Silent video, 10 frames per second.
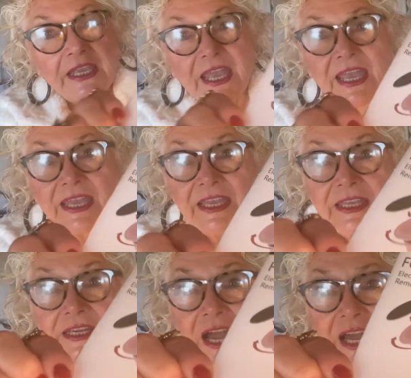
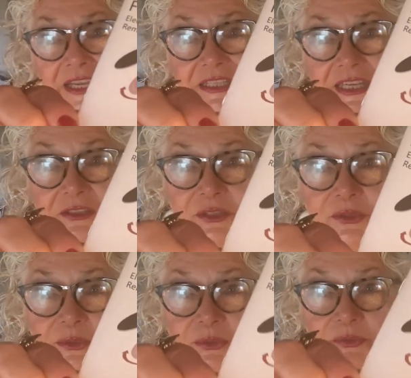And I tell
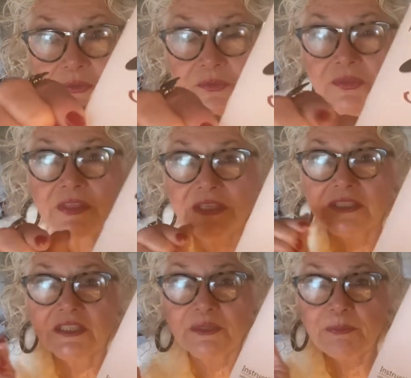you, this
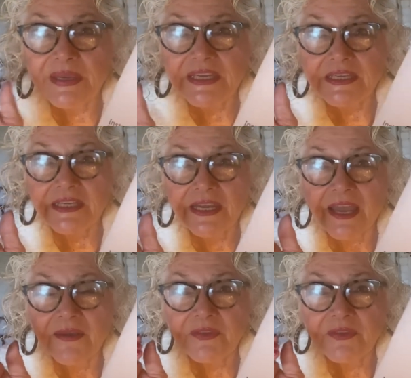speed and